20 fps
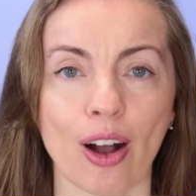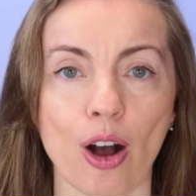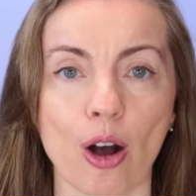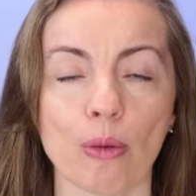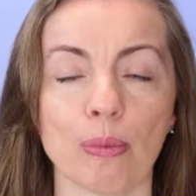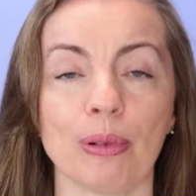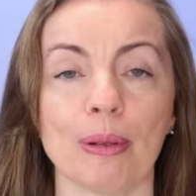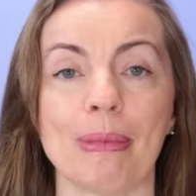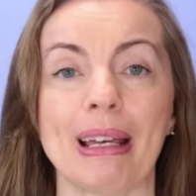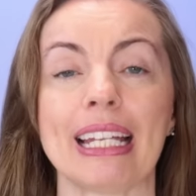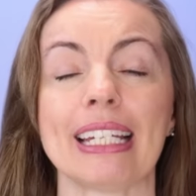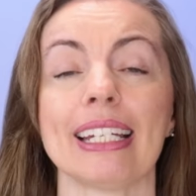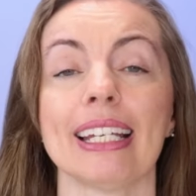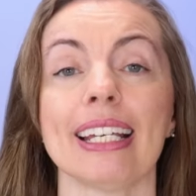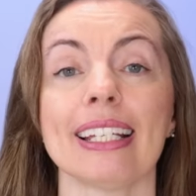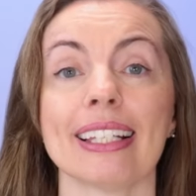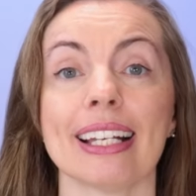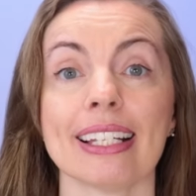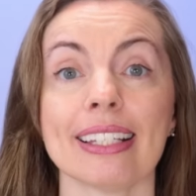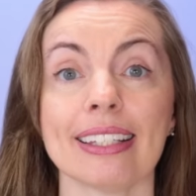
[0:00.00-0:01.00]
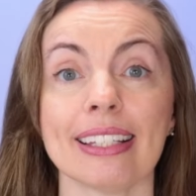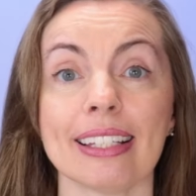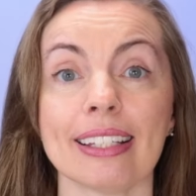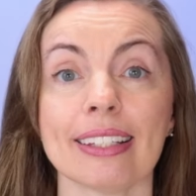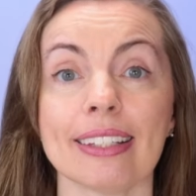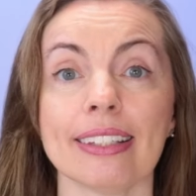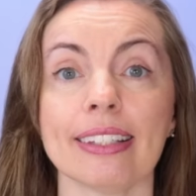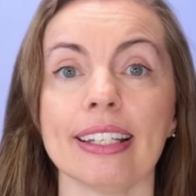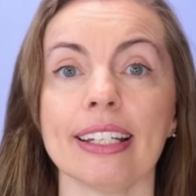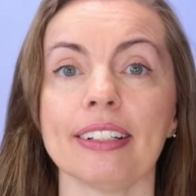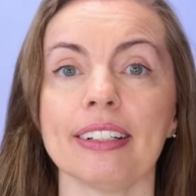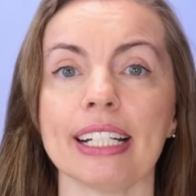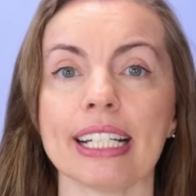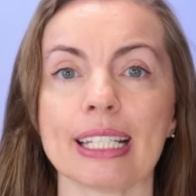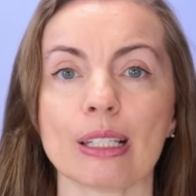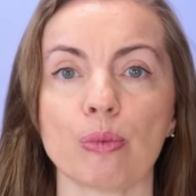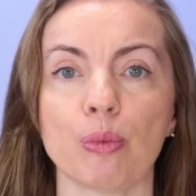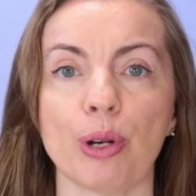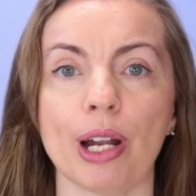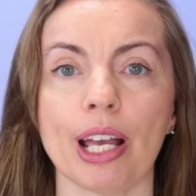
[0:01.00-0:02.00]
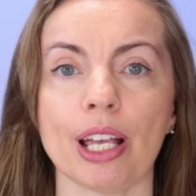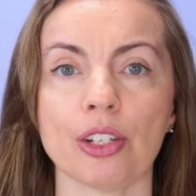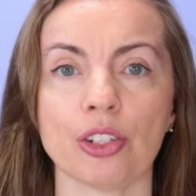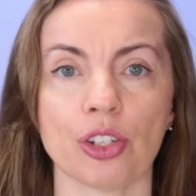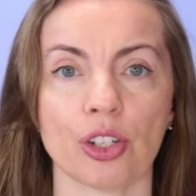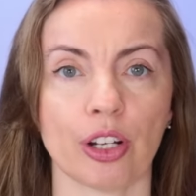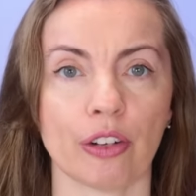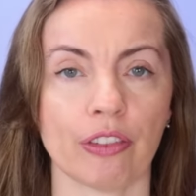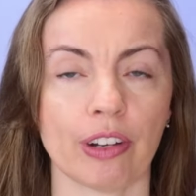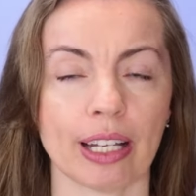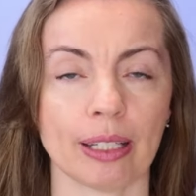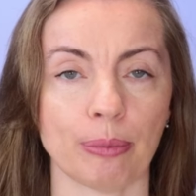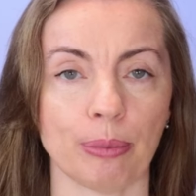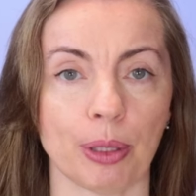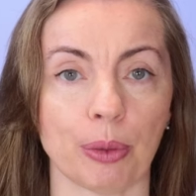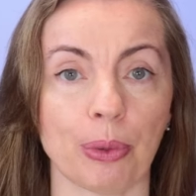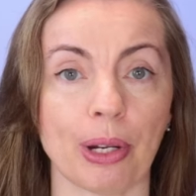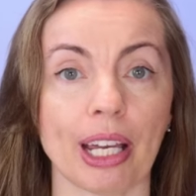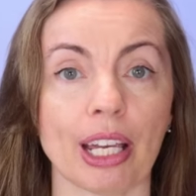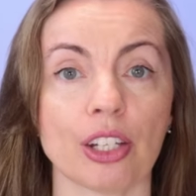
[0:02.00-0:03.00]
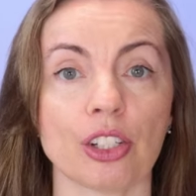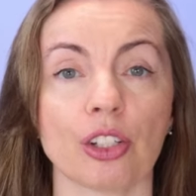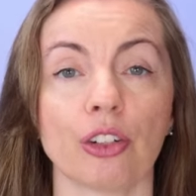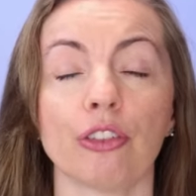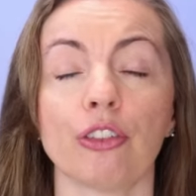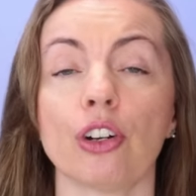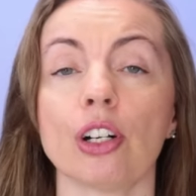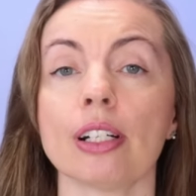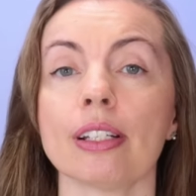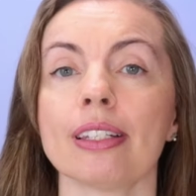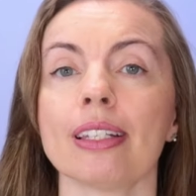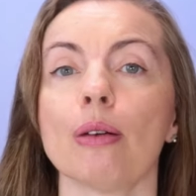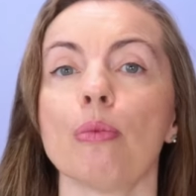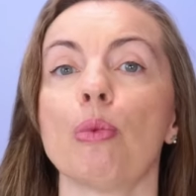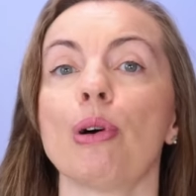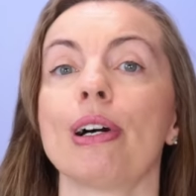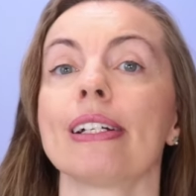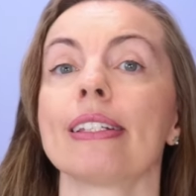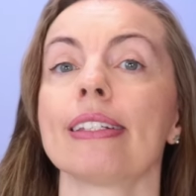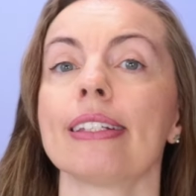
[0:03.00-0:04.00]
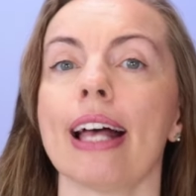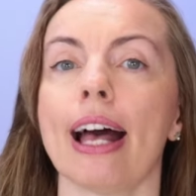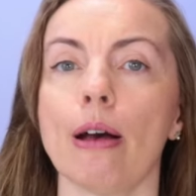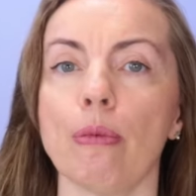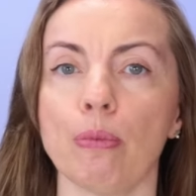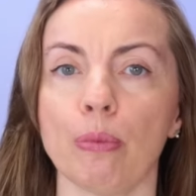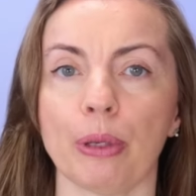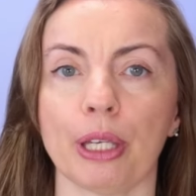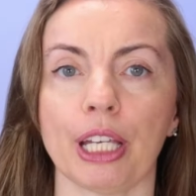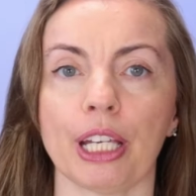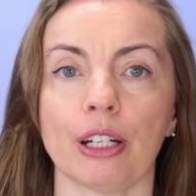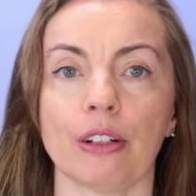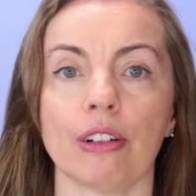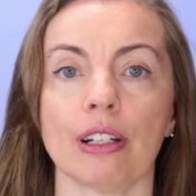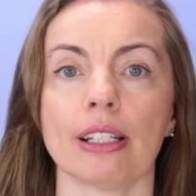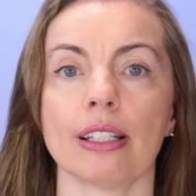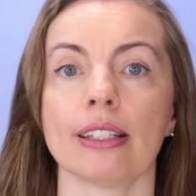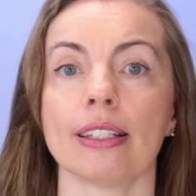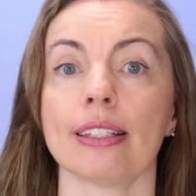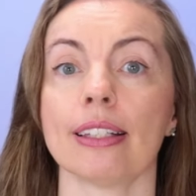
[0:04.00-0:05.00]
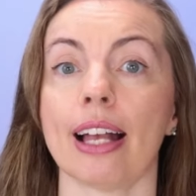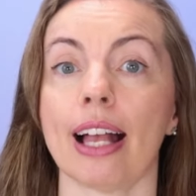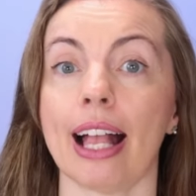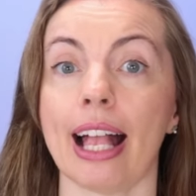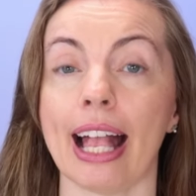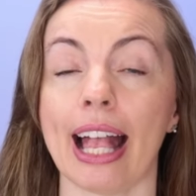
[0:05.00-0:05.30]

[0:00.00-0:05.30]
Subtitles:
compliment is a sincere expression of admiration for someone's appearance,